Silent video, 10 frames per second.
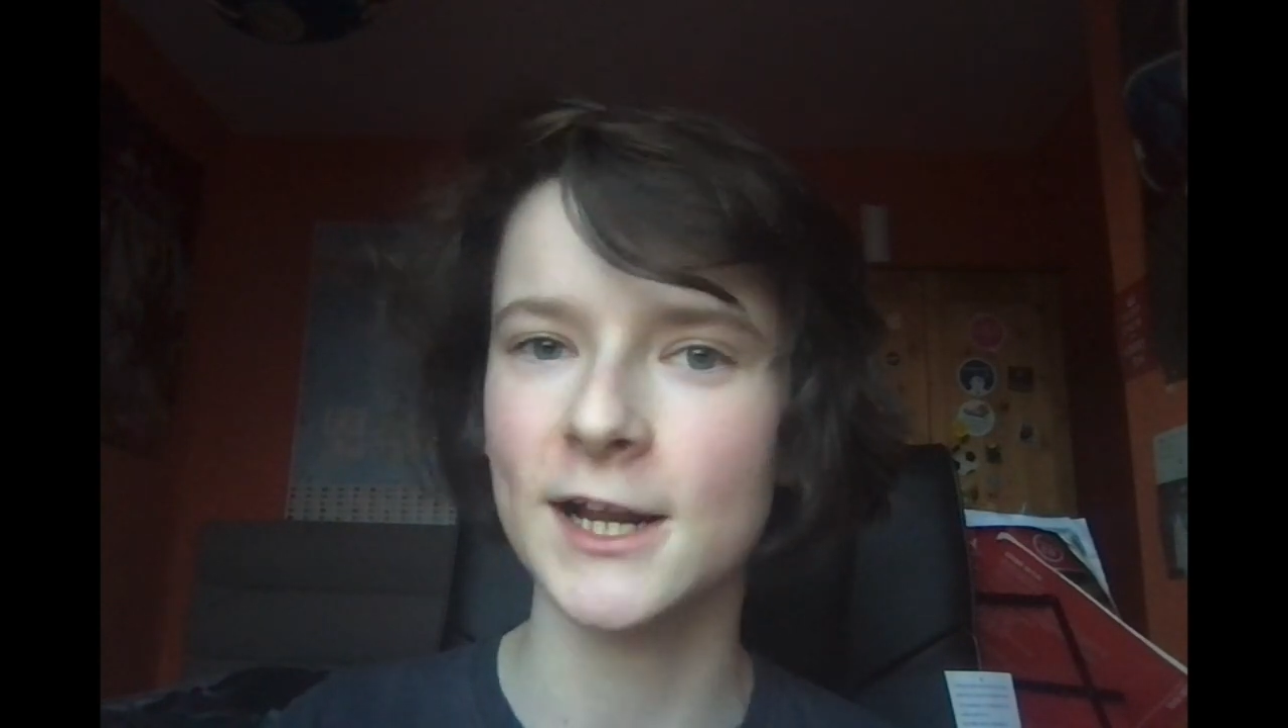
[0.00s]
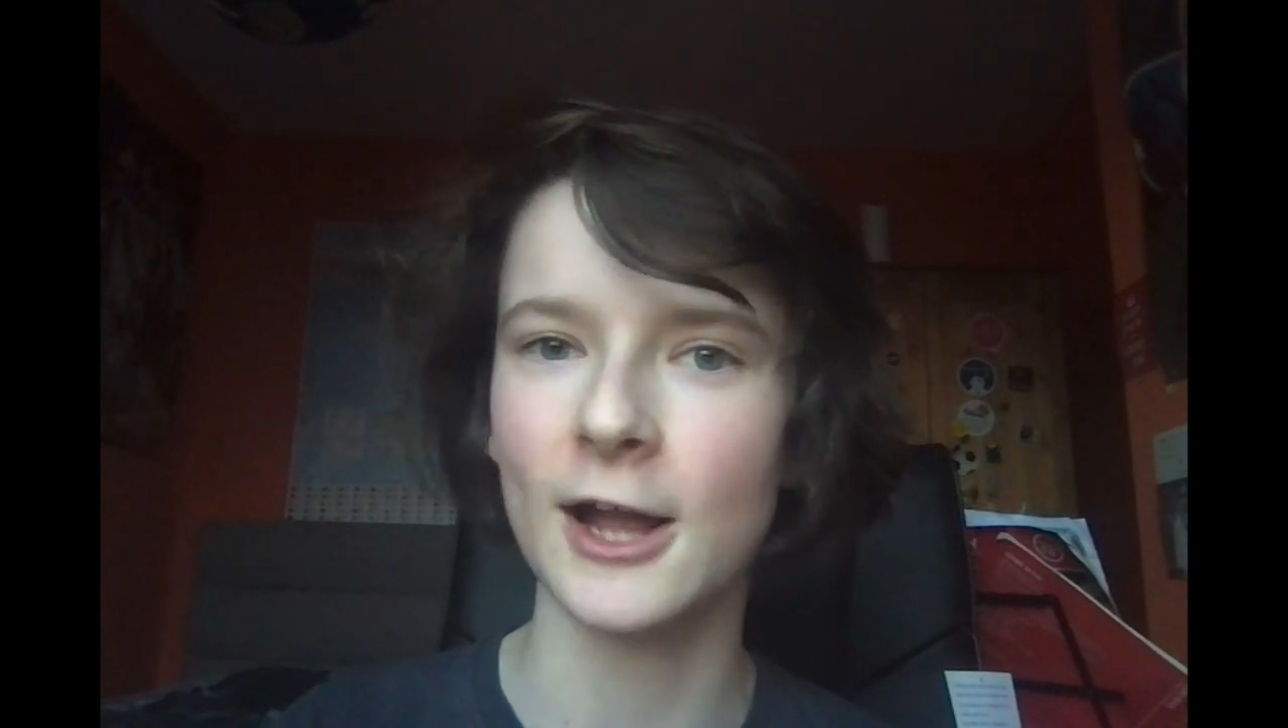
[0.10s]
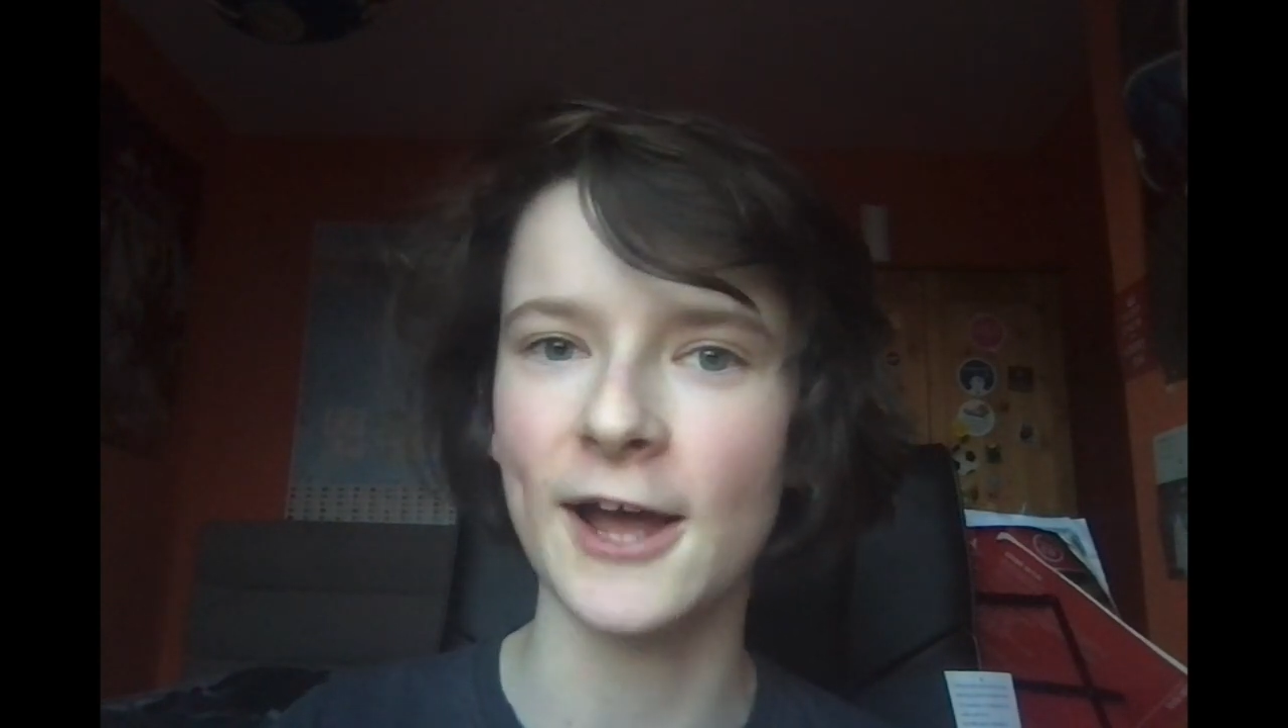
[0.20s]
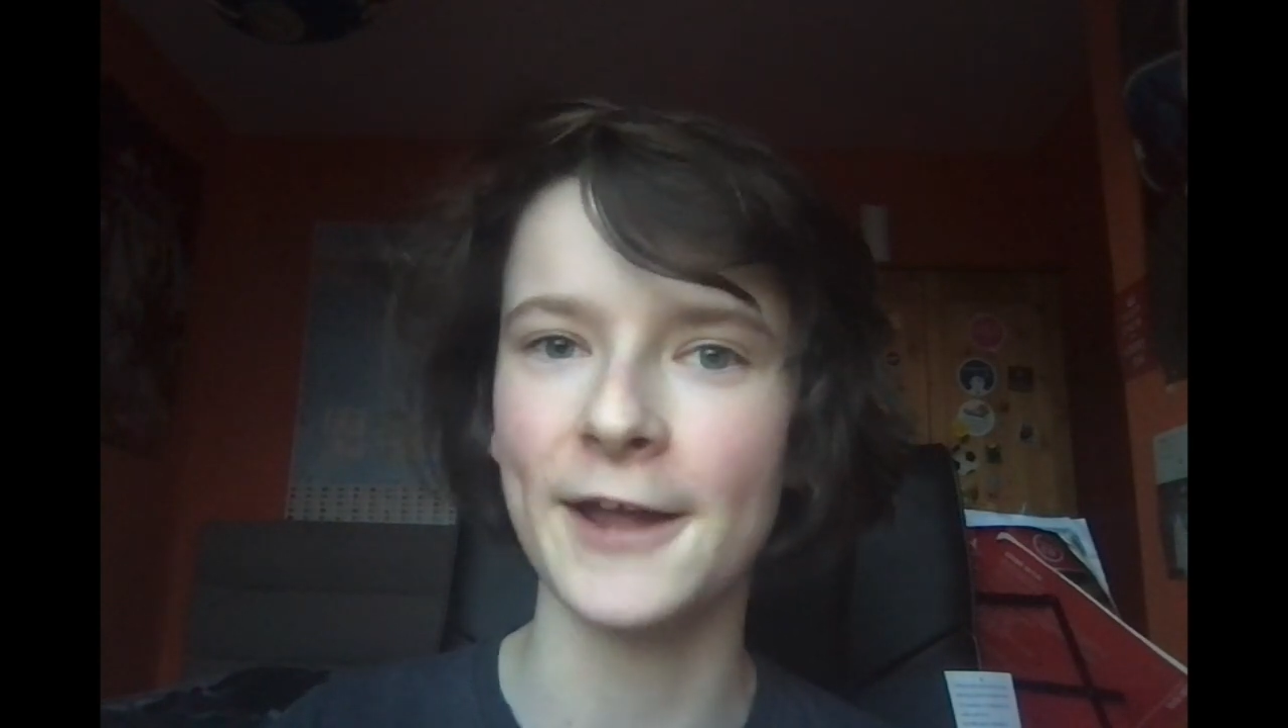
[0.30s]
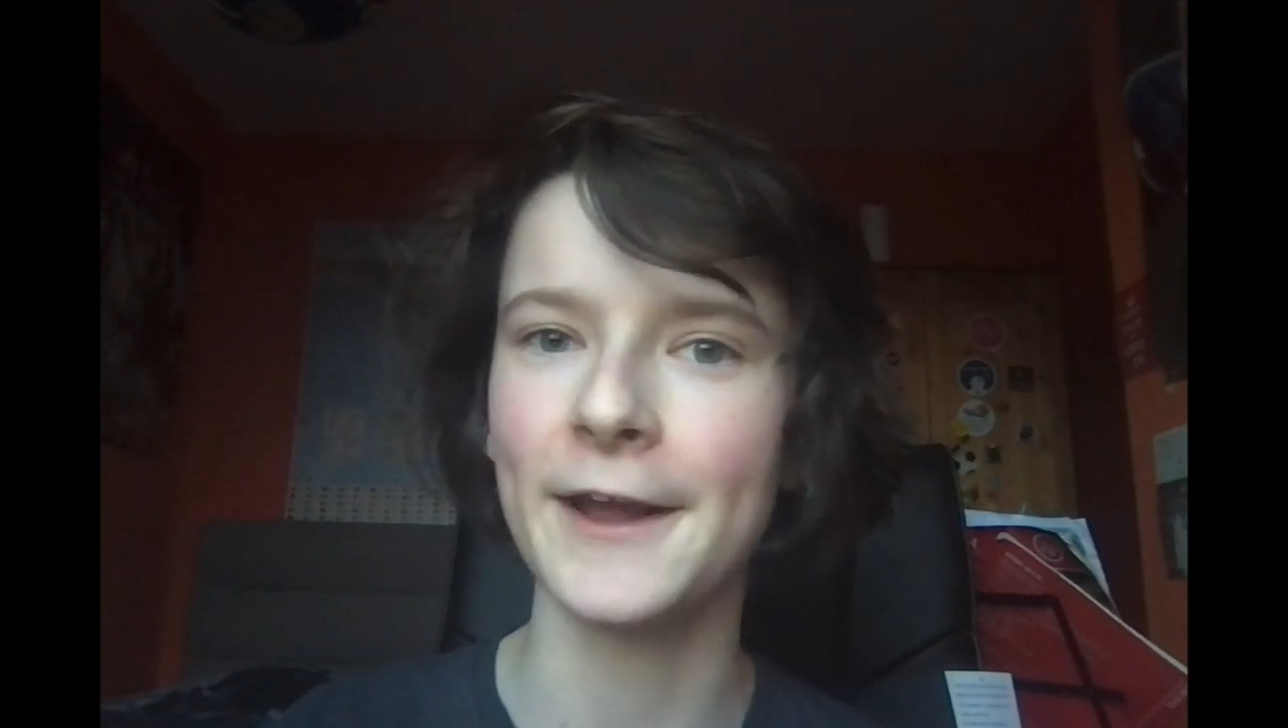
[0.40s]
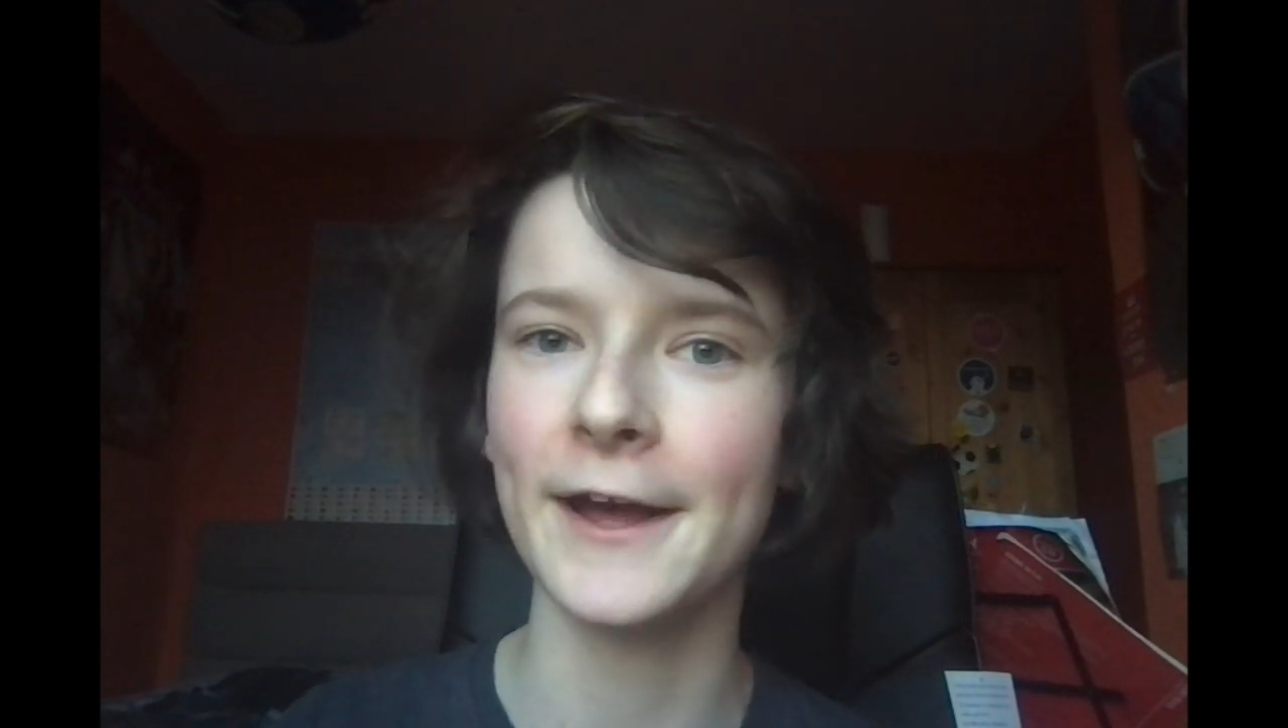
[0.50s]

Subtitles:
client,